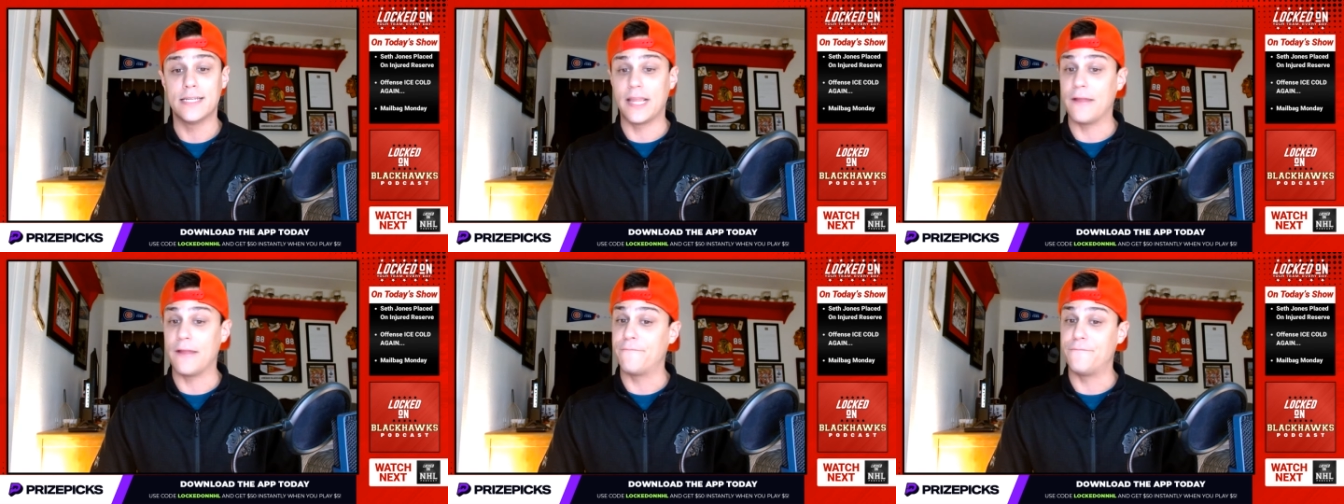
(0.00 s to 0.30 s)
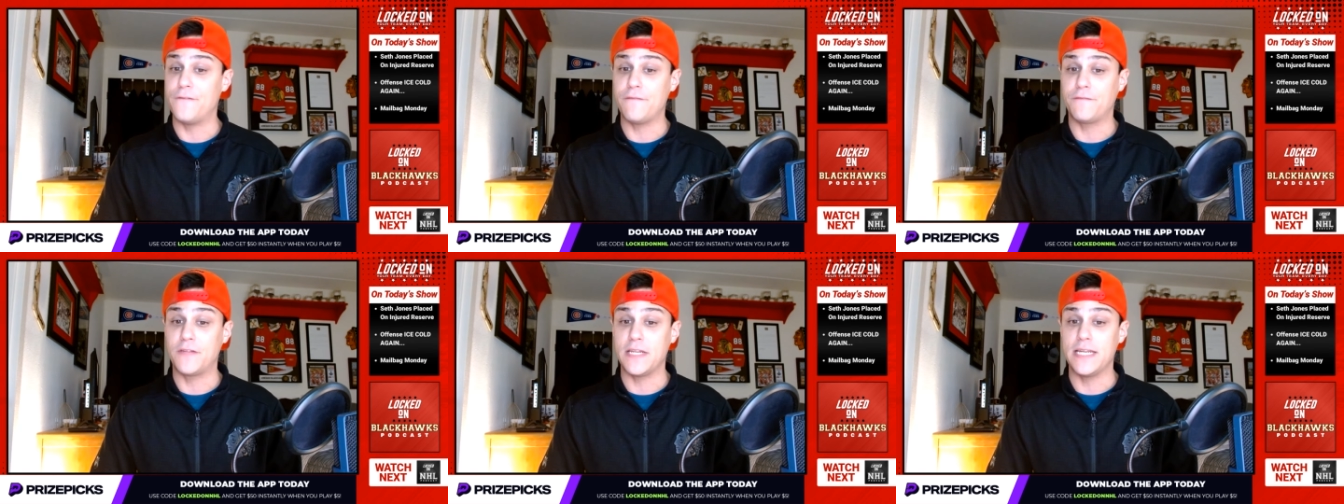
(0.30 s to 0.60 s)
to
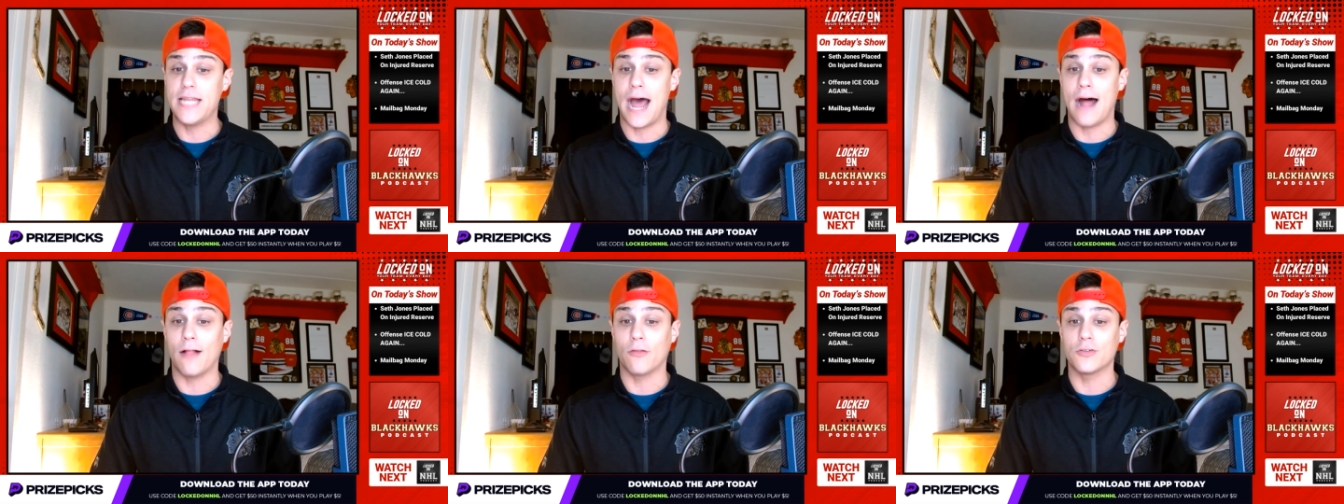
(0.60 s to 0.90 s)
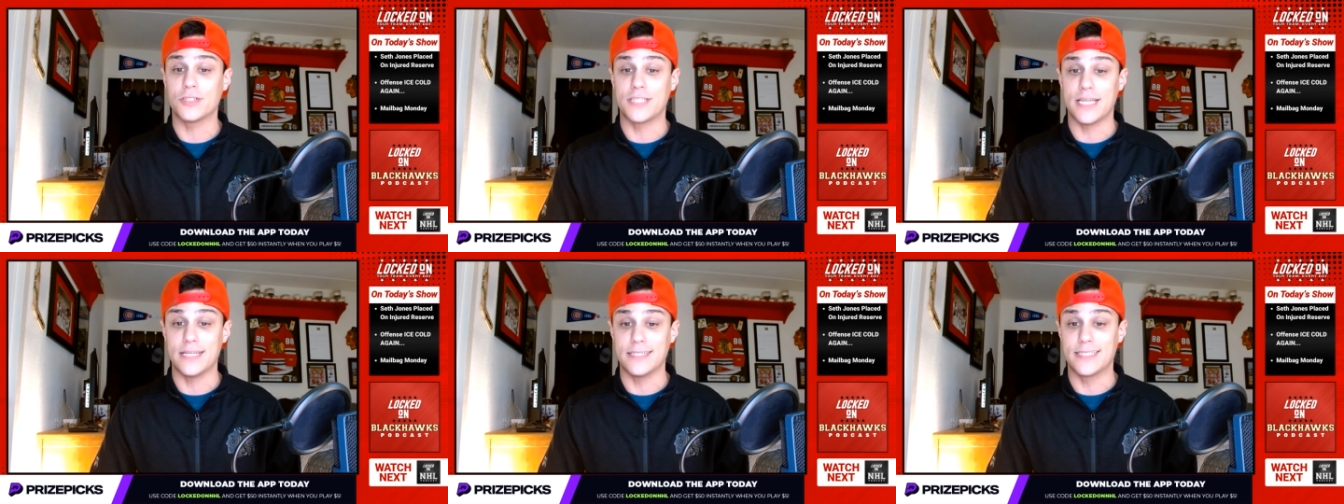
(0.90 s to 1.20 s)
get
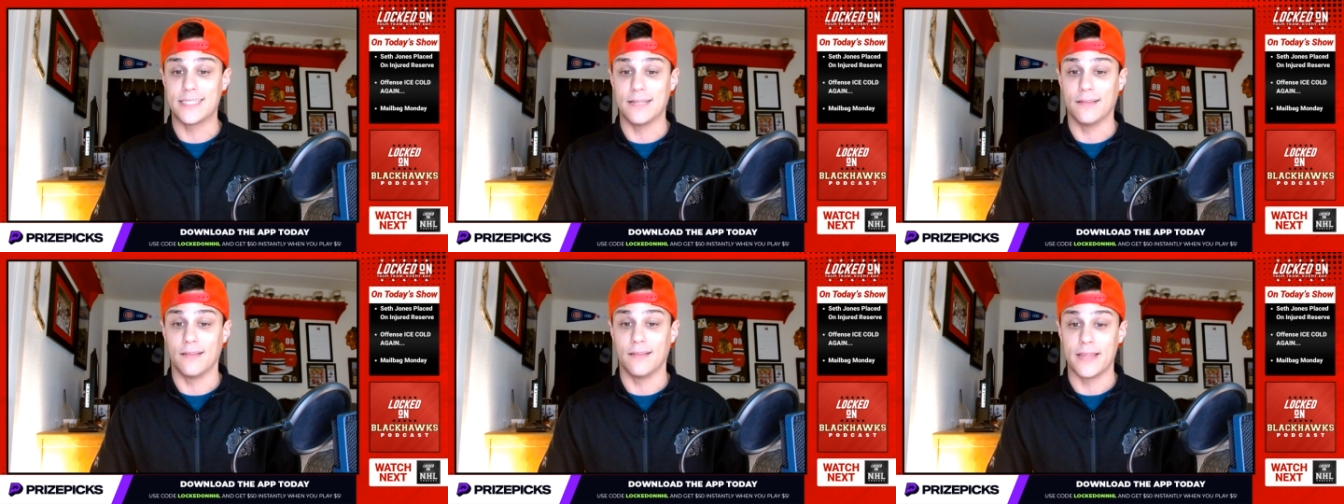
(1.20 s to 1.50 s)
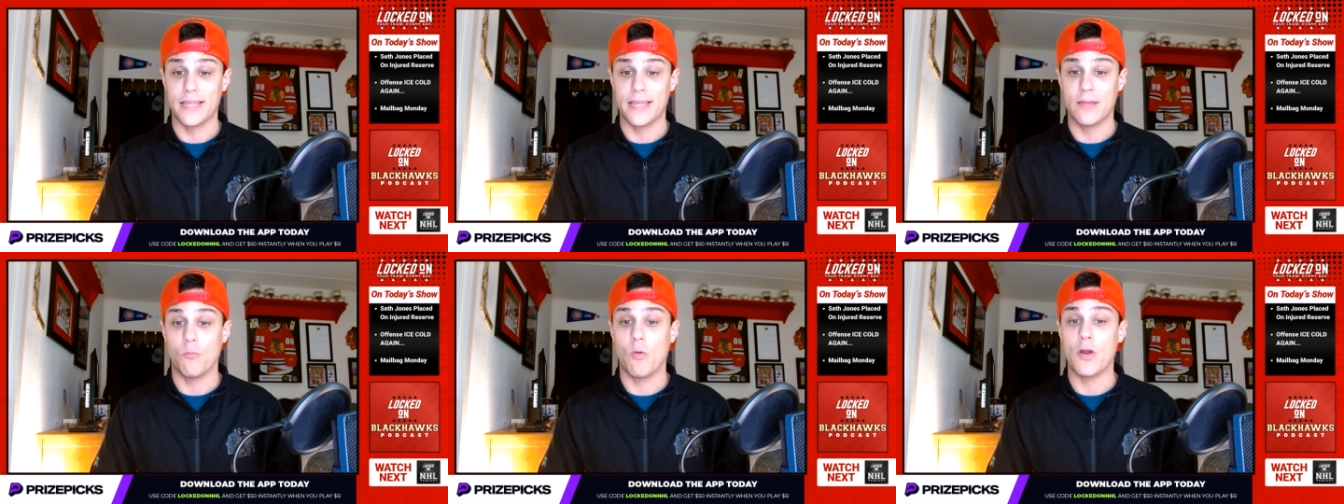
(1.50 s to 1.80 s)
$50
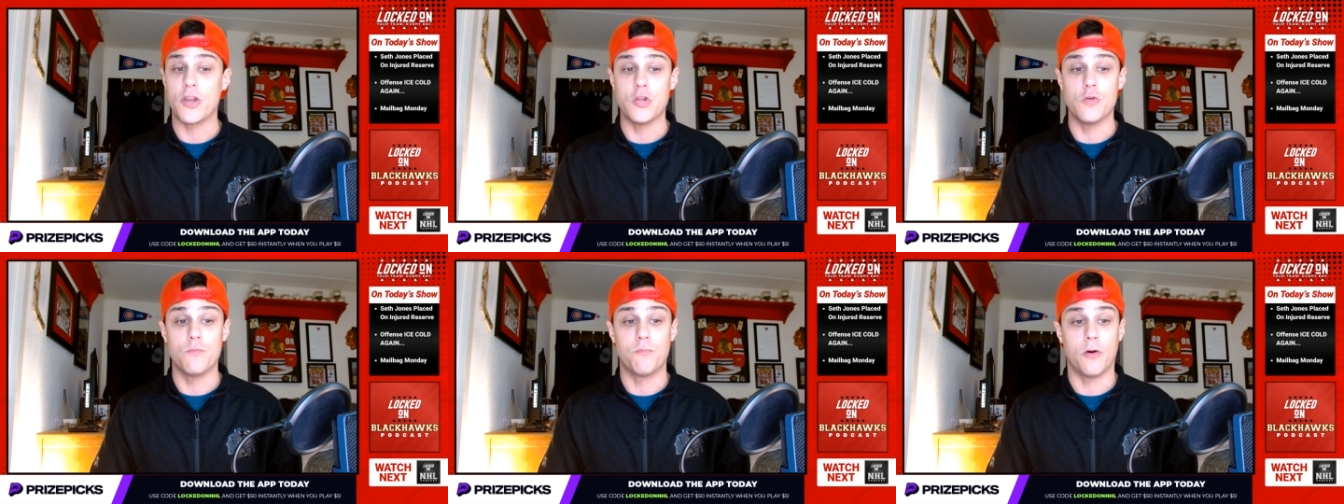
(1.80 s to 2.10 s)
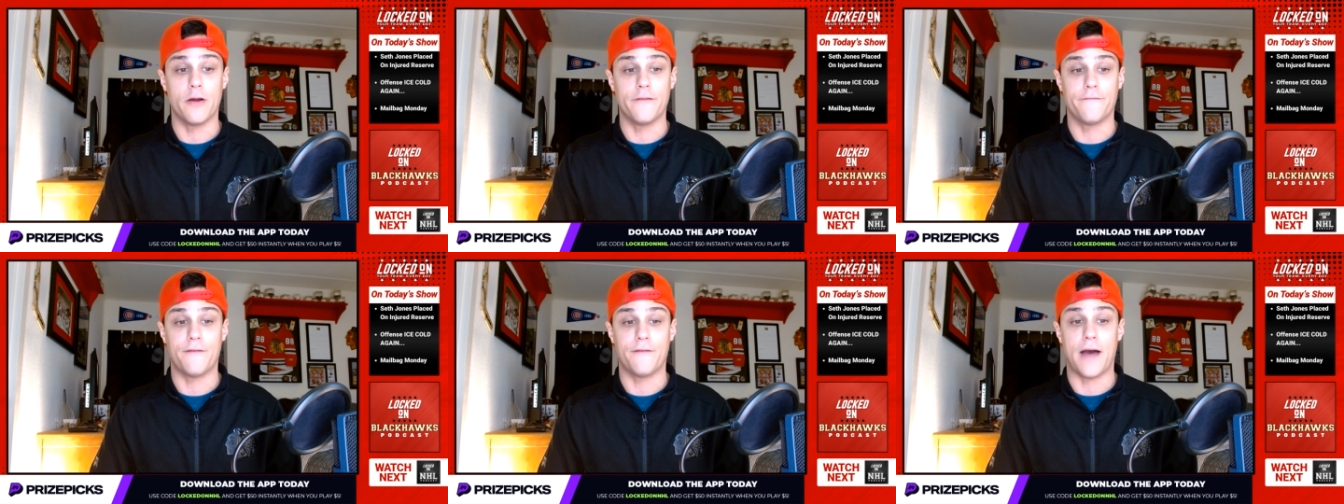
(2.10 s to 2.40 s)
instantly when you
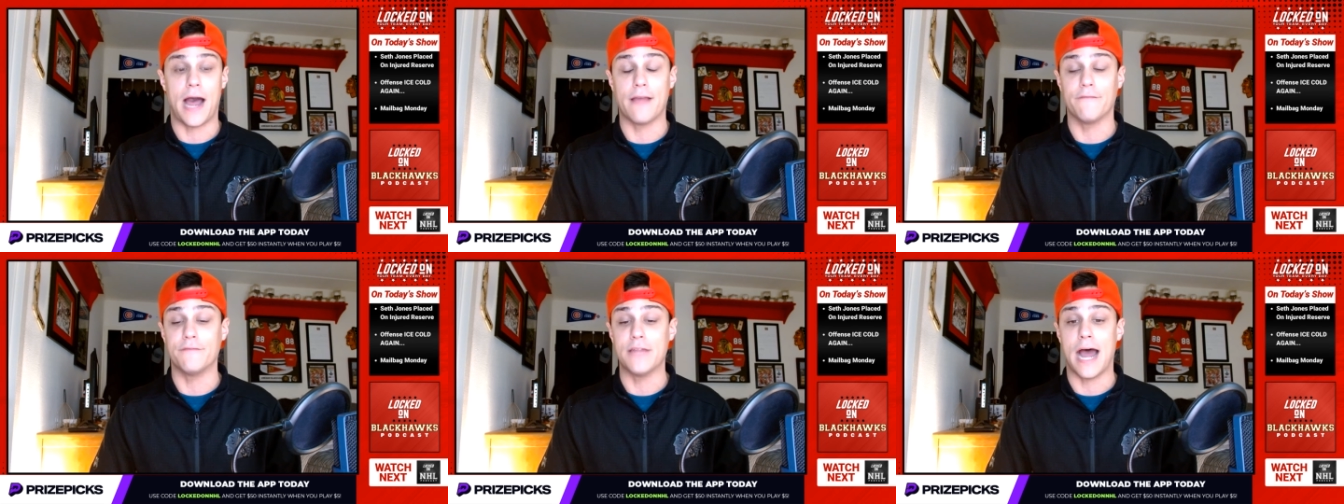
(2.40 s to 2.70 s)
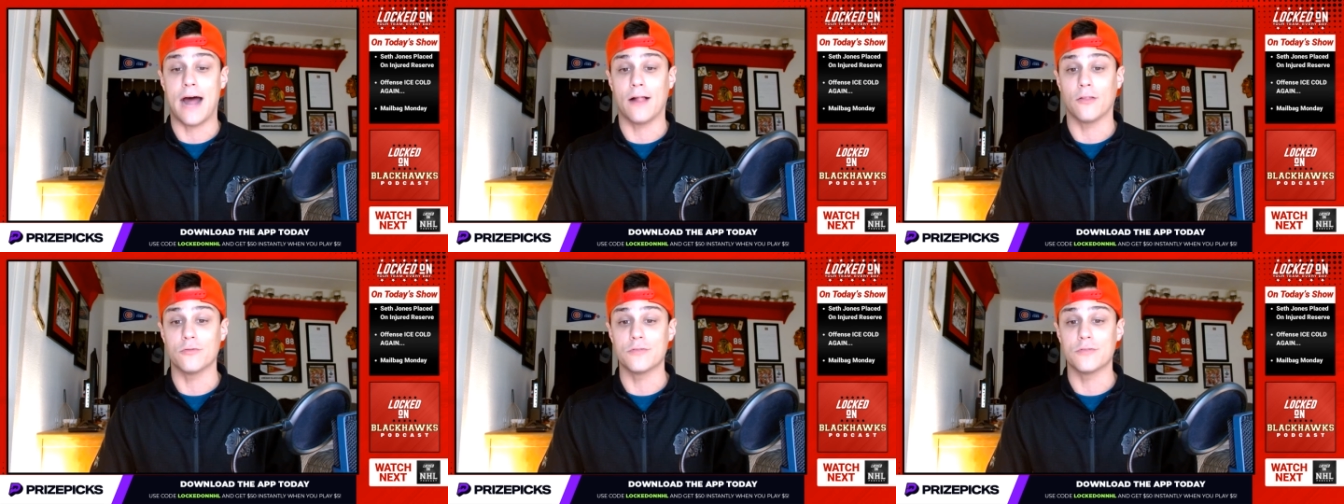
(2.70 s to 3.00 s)
put
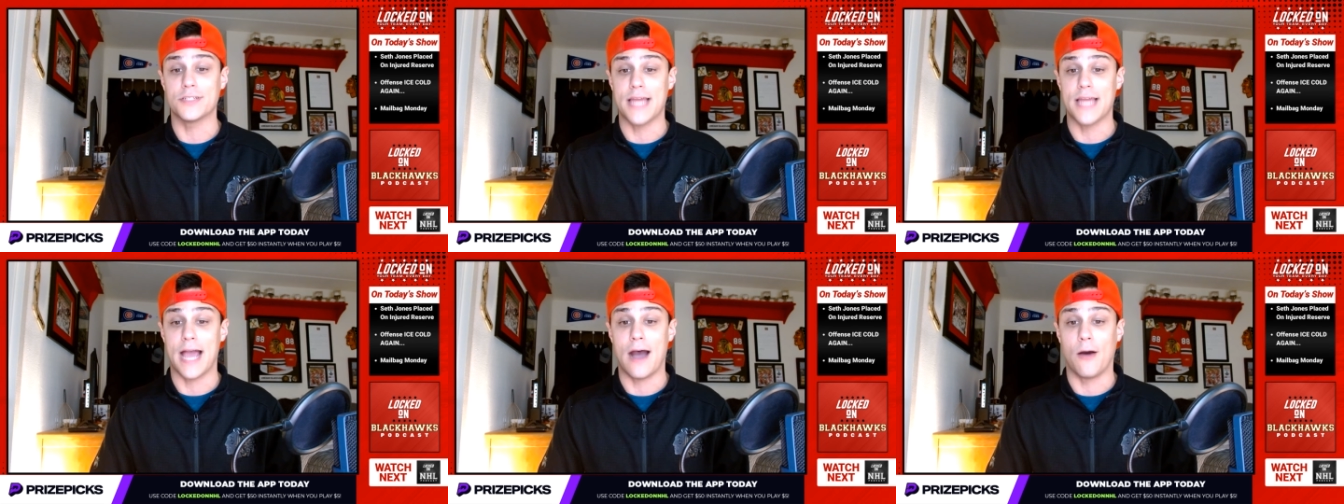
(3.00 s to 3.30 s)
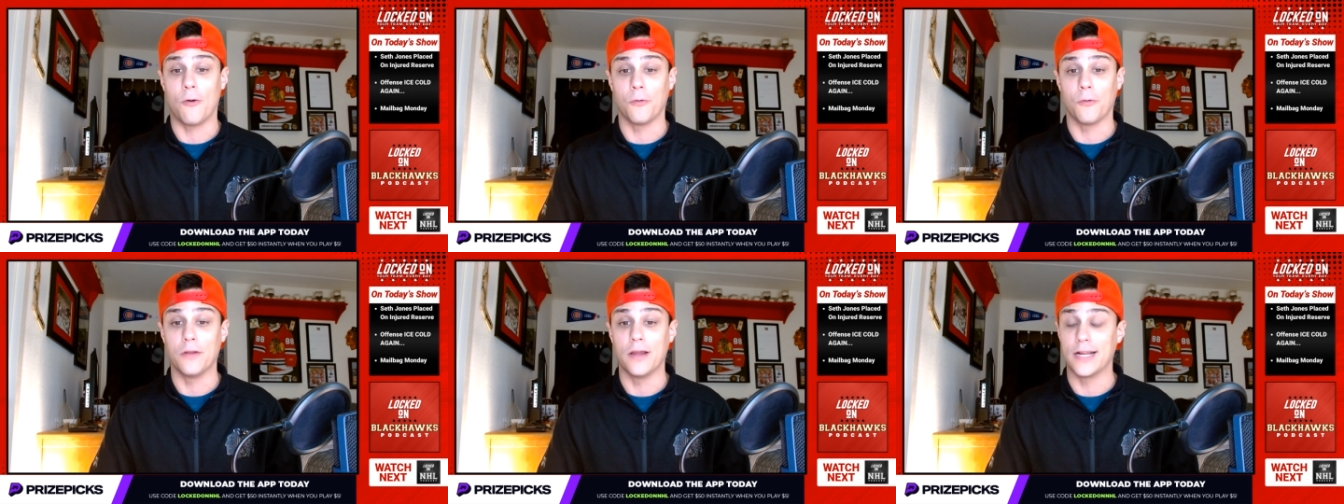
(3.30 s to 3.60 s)
$5
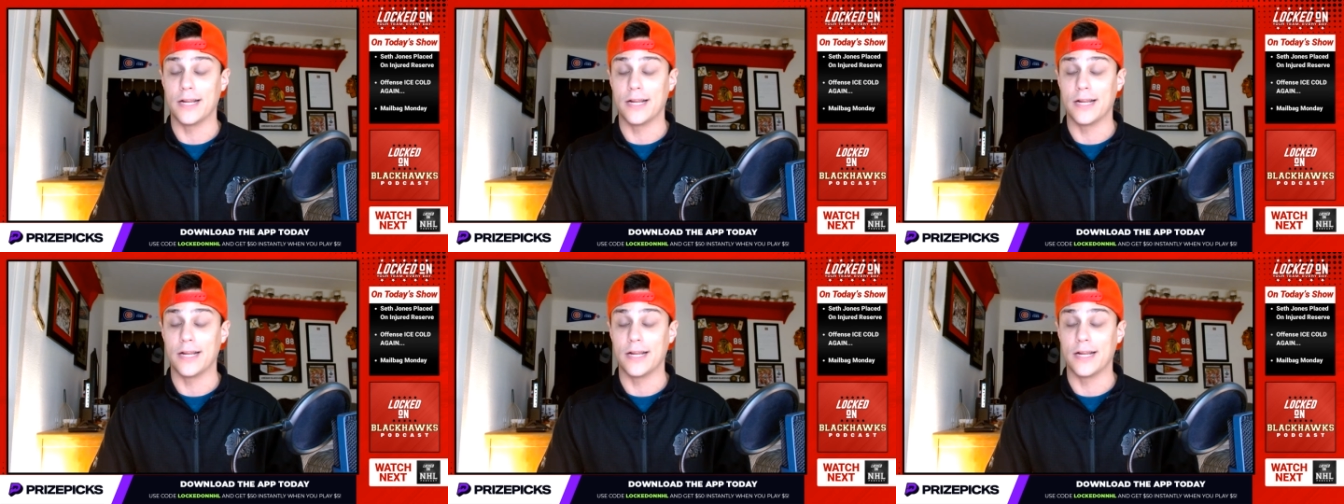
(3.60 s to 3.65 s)
down.